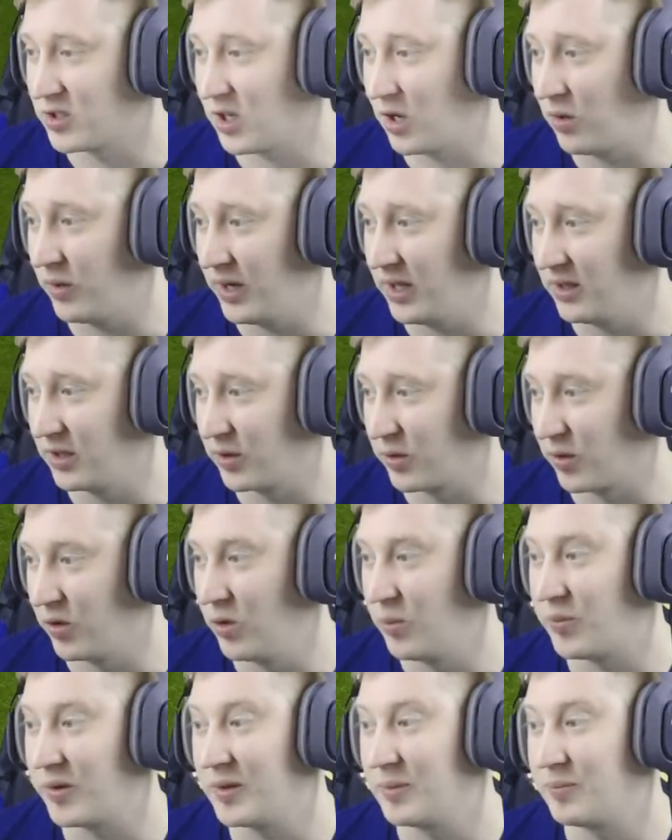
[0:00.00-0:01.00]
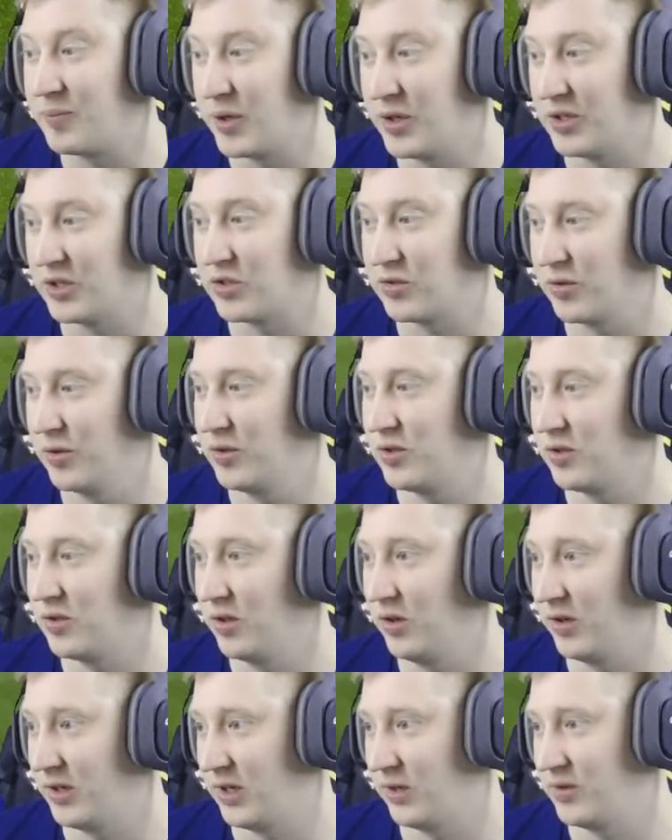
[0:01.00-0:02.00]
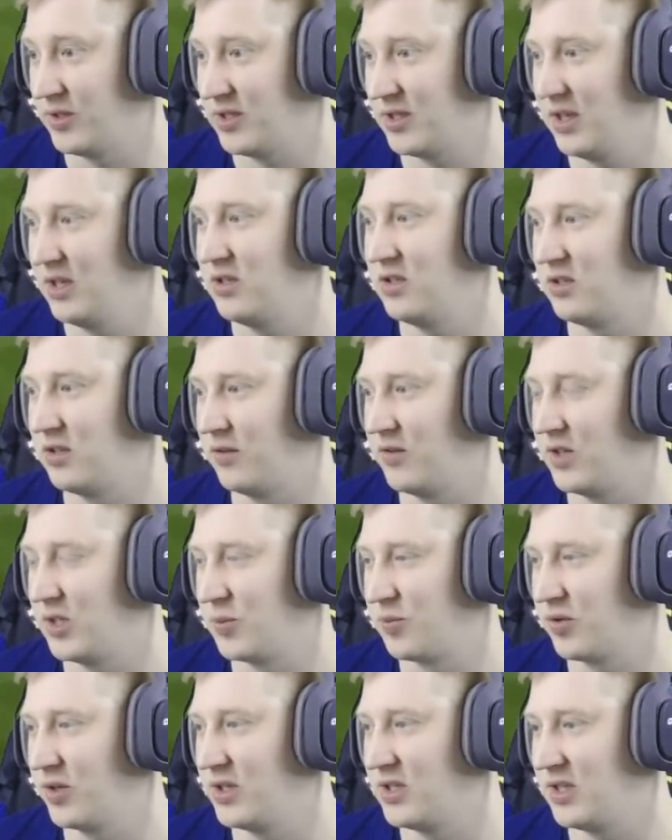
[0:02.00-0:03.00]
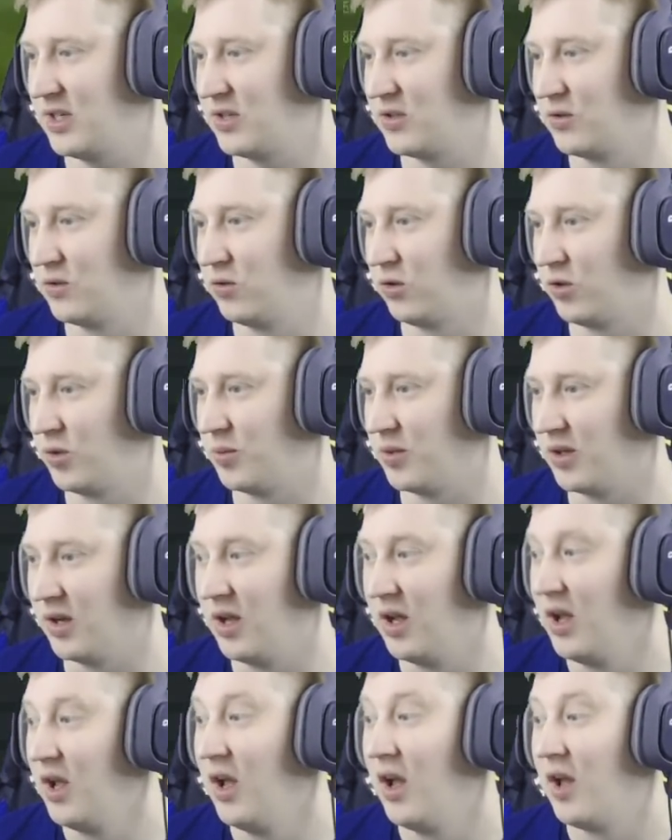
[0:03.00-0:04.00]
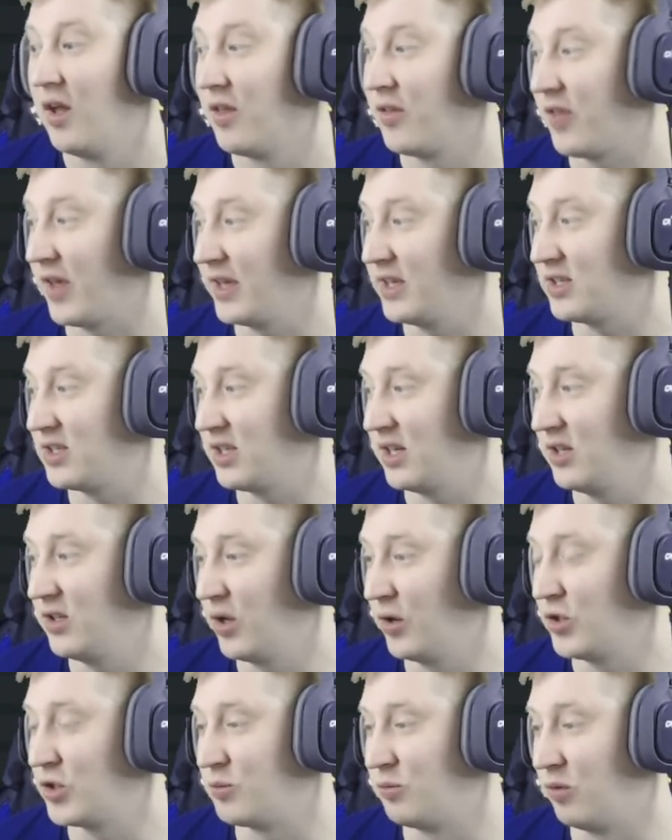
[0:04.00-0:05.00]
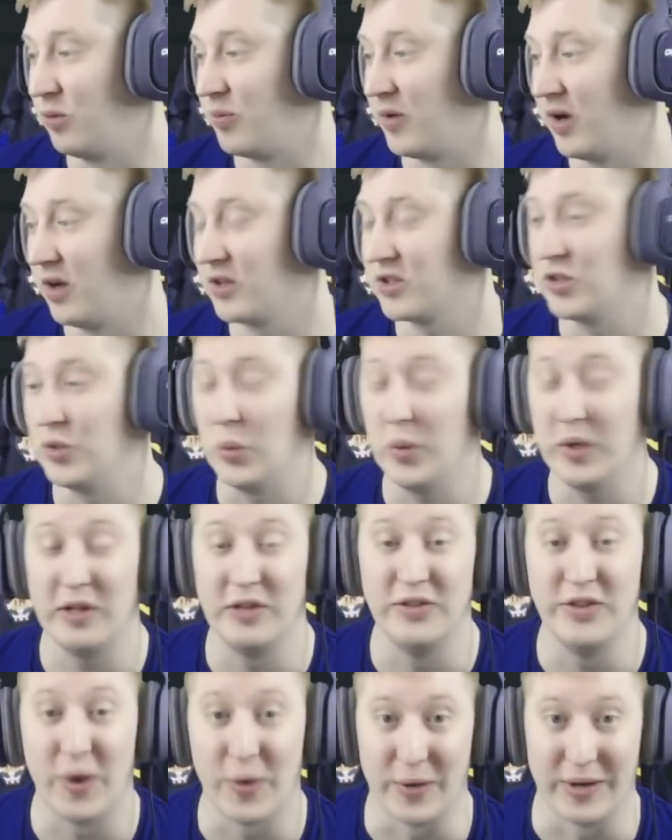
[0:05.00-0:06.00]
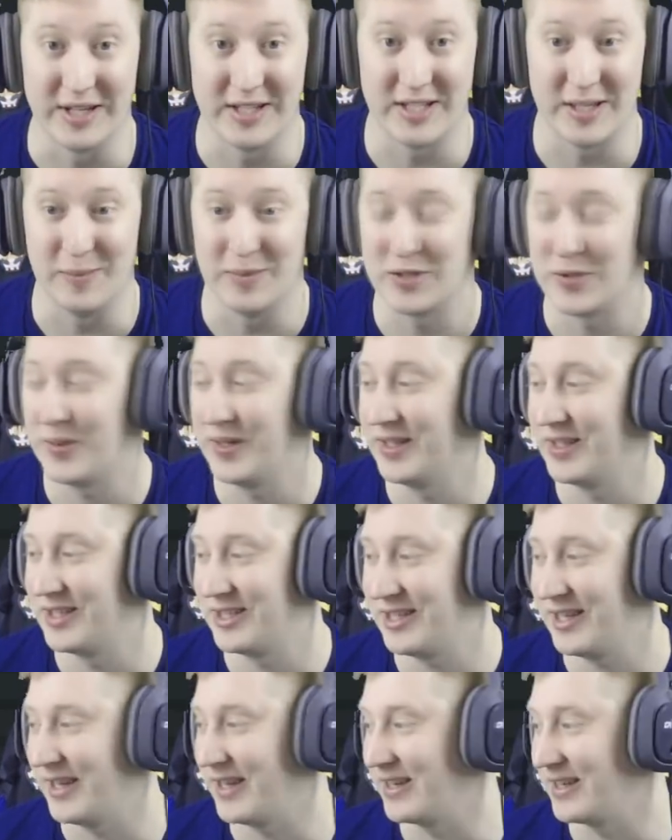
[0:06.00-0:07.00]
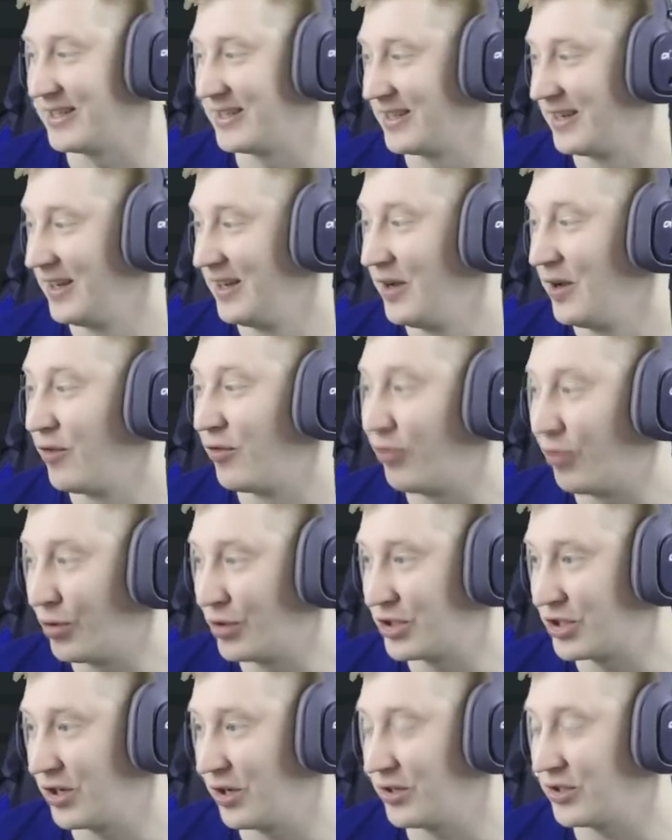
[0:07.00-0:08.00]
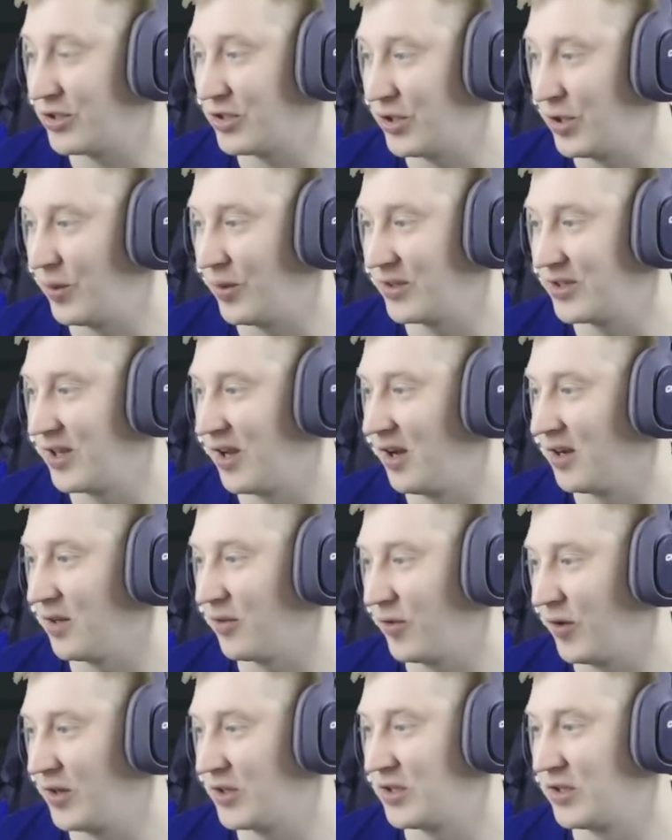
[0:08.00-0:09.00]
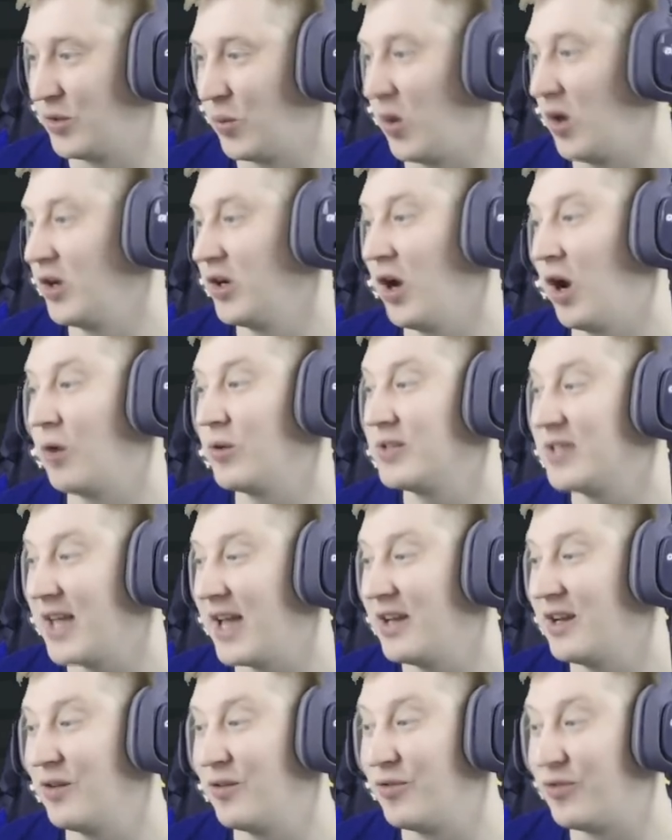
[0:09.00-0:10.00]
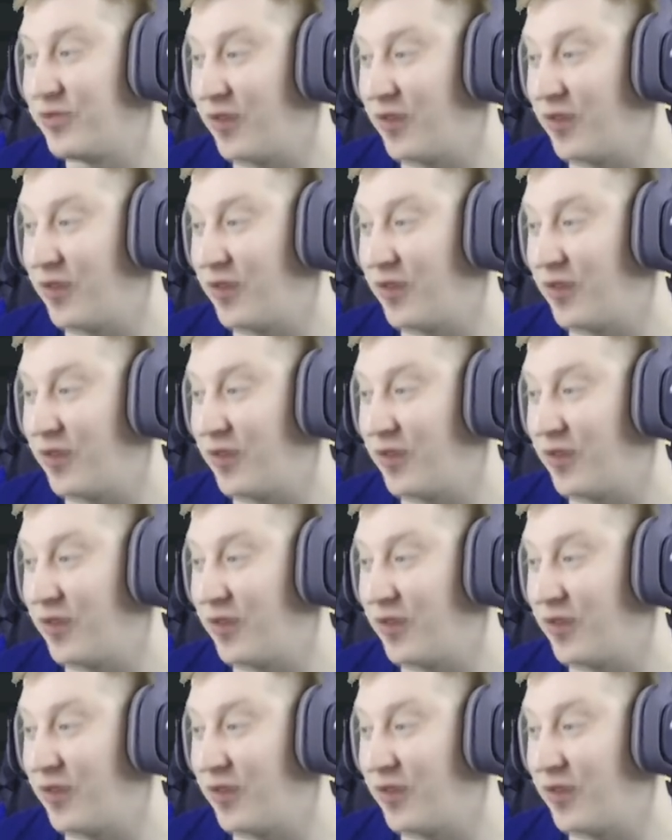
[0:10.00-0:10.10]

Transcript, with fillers: result in the group, put us through to the knockout stages of this pre-season tournament. Thanks in no small part to Will Norris in between the sticks. Four shots, two on target for us and the one goal. Ten and